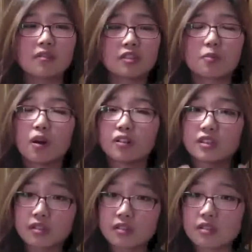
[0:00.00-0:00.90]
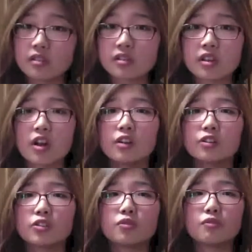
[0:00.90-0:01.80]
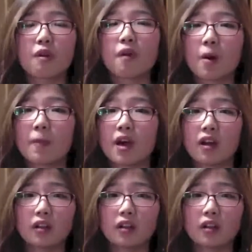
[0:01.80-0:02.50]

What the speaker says: cerebral palsy students to grow up,